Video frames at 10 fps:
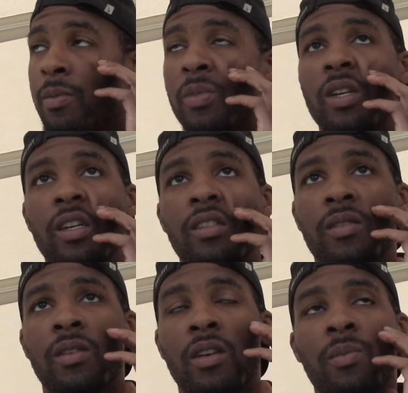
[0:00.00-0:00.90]

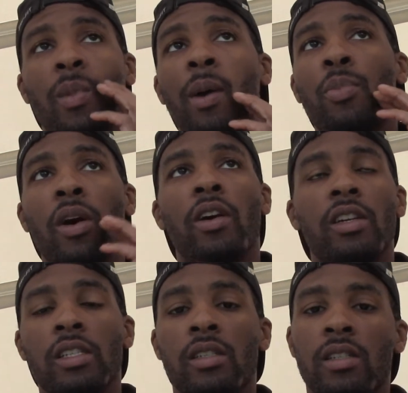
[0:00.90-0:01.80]
Because my
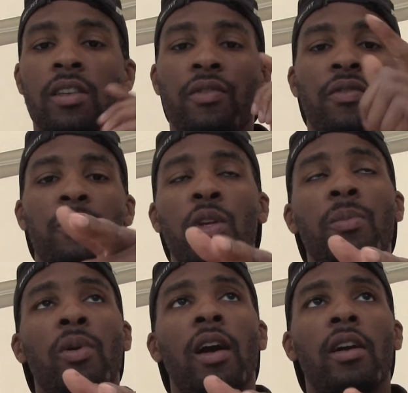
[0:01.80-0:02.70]
priorities is different from your
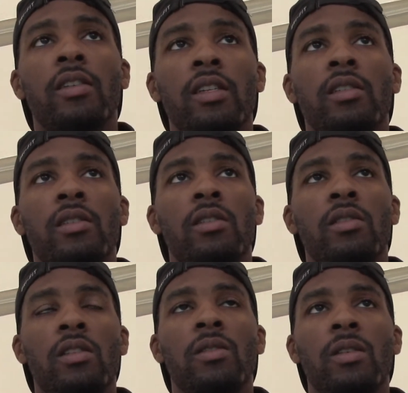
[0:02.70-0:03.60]
priorities.
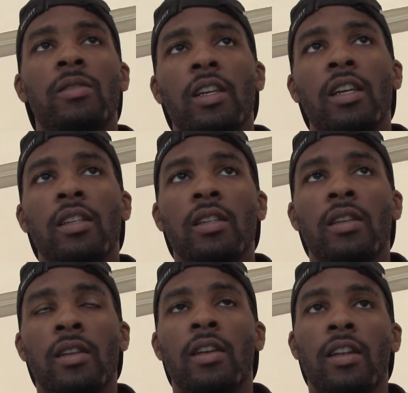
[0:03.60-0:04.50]
See what I'm saying?
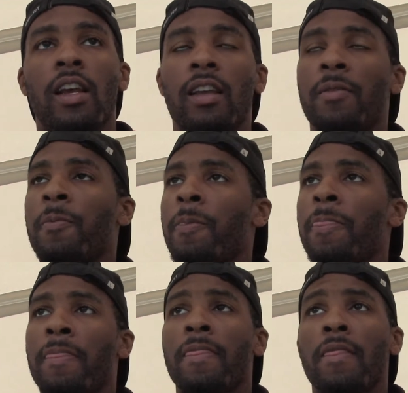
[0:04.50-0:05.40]
Like,
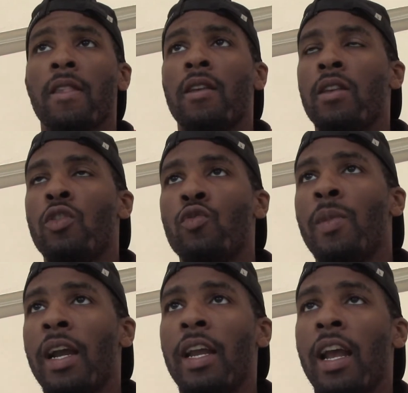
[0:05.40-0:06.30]
you
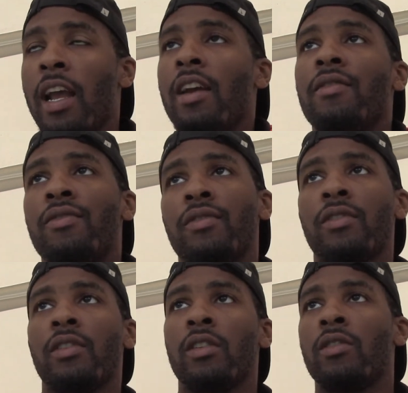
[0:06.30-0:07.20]
might have,
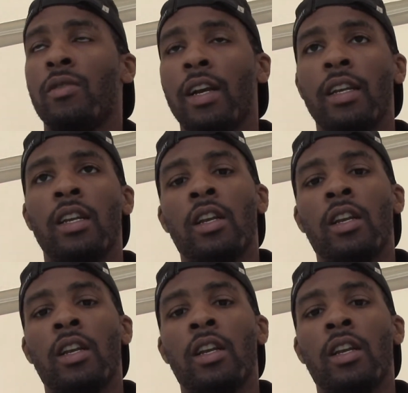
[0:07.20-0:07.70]
right?